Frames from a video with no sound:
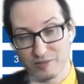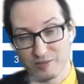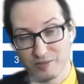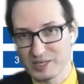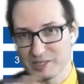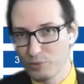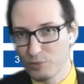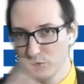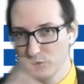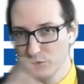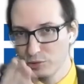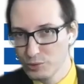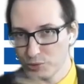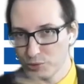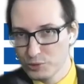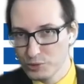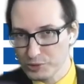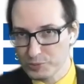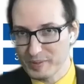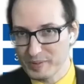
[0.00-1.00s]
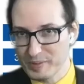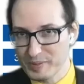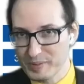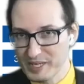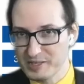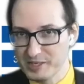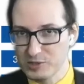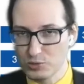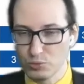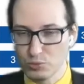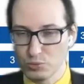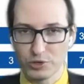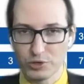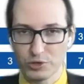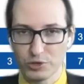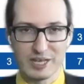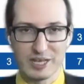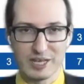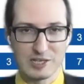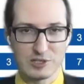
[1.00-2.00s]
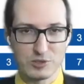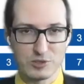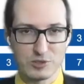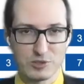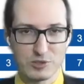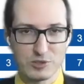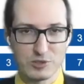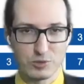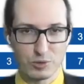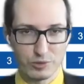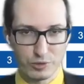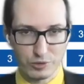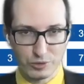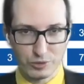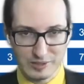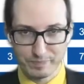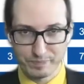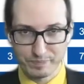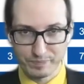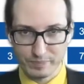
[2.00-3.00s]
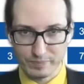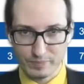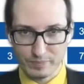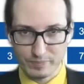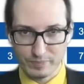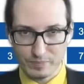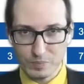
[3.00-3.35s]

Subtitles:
And for example, you use the spaces to tokenize your documents.